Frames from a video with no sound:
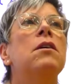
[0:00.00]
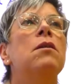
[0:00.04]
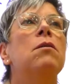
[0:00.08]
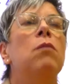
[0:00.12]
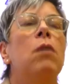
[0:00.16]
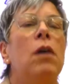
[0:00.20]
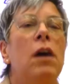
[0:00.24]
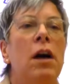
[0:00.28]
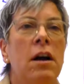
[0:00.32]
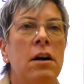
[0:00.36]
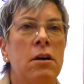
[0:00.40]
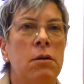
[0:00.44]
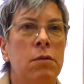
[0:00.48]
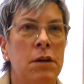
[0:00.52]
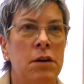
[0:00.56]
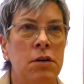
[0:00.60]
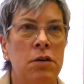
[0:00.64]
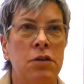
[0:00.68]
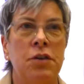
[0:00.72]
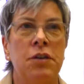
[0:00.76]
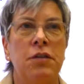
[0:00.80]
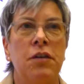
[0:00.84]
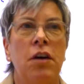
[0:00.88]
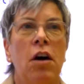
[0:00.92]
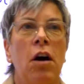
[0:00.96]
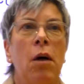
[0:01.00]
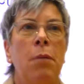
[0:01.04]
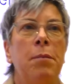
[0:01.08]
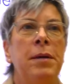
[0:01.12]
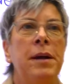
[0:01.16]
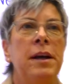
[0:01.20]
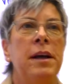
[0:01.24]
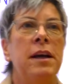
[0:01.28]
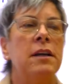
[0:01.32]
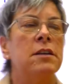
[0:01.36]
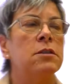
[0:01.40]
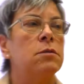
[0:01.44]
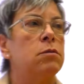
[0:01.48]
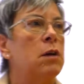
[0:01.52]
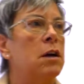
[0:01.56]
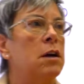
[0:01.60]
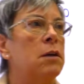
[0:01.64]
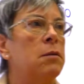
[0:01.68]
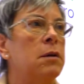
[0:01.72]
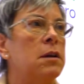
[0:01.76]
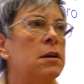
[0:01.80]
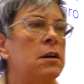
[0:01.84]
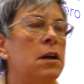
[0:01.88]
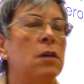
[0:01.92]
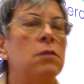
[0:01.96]
Work with other RPs,
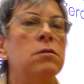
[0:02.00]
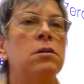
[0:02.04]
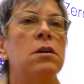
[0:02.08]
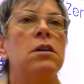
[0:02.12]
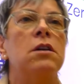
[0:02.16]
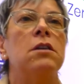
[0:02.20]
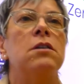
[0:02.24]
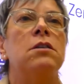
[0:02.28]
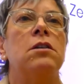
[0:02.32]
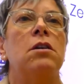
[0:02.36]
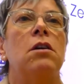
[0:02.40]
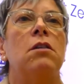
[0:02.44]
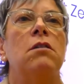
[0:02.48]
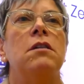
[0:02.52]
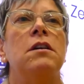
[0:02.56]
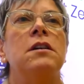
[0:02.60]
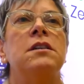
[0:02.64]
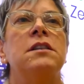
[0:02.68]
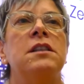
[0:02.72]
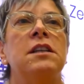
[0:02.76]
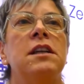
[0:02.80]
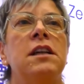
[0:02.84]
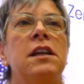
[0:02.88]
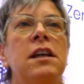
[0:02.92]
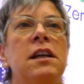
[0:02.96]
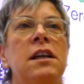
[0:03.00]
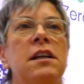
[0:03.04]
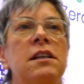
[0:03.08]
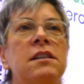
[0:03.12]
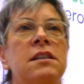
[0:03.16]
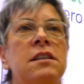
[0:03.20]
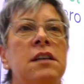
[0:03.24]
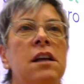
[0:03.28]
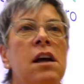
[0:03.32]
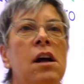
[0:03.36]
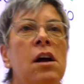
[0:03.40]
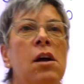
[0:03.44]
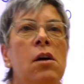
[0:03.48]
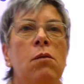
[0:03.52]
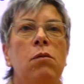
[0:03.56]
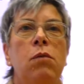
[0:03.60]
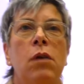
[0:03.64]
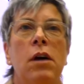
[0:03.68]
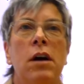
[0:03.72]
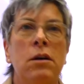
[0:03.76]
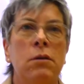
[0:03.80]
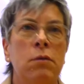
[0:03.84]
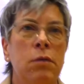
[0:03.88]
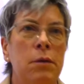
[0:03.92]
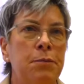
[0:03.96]
work with local authorities,
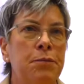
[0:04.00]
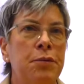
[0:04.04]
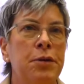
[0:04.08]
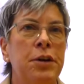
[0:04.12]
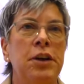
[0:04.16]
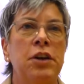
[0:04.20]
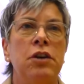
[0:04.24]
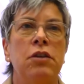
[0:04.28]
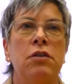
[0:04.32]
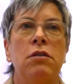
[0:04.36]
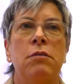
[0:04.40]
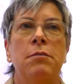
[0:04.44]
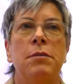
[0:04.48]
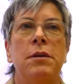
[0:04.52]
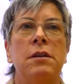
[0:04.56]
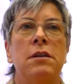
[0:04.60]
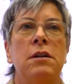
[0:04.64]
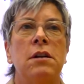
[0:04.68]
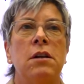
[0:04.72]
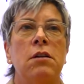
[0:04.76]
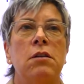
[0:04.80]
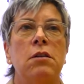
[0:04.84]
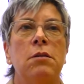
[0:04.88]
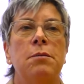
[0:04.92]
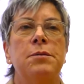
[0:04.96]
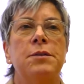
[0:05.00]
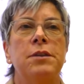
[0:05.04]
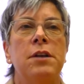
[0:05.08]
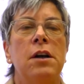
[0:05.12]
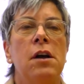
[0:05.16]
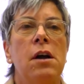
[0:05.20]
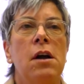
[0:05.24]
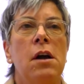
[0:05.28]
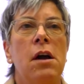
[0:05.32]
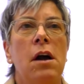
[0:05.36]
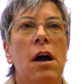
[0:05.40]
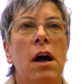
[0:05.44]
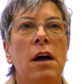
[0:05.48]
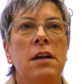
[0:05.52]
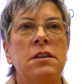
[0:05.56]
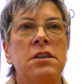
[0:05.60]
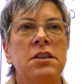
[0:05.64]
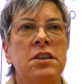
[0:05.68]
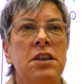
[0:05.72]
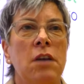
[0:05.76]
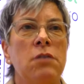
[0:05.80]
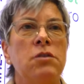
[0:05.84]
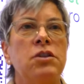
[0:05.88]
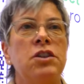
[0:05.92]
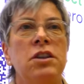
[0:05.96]
work with procurement clubs. And
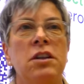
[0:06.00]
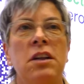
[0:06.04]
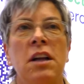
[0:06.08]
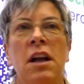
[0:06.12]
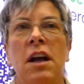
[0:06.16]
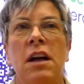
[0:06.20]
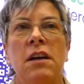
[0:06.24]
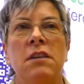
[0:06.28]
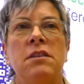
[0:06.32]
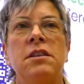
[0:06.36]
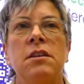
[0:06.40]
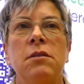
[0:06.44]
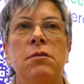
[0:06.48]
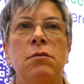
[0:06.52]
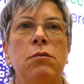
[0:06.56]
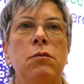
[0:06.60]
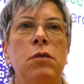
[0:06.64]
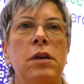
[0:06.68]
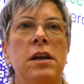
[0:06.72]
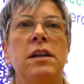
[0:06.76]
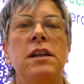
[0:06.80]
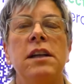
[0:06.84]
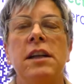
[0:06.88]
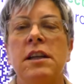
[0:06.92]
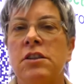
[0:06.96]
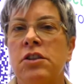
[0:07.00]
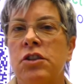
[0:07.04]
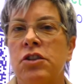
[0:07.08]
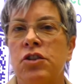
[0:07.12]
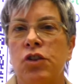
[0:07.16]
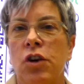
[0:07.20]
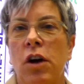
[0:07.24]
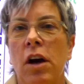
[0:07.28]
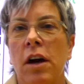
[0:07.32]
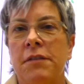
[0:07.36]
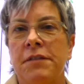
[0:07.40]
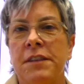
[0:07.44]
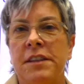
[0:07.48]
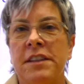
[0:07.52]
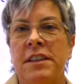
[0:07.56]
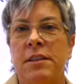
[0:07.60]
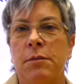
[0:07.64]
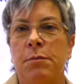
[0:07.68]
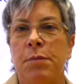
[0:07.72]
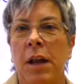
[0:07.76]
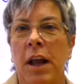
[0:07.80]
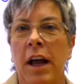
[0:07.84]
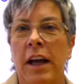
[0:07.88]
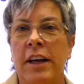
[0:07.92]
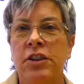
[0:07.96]
social housing, we need to drive the
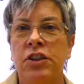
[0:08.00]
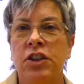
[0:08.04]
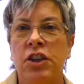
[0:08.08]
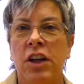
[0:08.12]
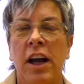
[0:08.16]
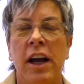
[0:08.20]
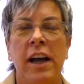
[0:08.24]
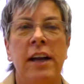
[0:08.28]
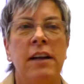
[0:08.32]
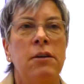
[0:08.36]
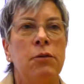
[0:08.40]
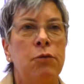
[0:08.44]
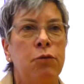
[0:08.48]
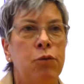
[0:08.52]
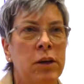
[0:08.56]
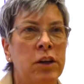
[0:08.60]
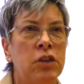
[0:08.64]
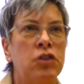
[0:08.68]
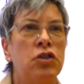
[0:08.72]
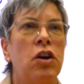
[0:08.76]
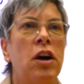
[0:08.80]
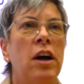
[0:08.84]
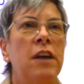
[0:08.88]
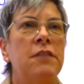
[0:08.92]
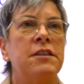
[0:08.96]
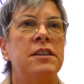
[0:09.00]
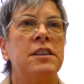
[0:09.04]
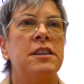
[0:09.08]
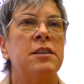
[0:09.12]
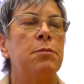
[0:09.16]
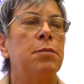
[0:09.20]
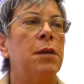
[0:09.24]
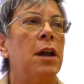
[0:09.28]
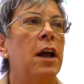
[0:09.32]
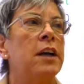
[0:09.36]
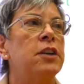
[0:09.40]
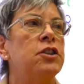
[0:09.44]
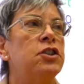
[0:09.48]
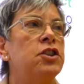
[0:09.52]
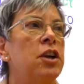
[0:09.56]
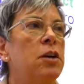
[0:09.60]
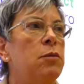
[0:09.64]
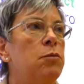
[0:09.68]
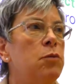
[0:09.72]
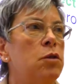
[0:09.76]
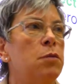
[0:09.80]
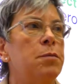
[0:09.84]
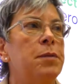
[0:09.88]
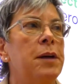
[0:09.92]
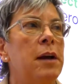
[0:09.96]
supply chain. If we drive the supply
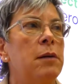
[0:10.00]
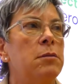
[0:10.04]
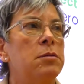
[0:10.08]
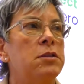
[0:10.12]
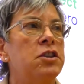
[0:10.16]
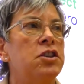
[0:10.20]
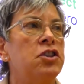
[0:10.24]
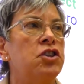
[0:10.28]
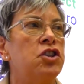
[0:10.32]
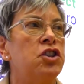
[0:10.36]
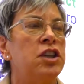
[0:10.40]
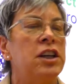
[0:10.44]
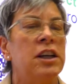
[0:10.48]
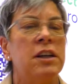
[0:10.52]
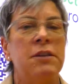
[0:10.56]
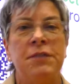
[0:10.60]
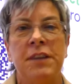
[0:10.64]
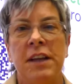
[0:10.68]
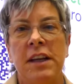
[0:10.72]
chain, we'll be able to achieve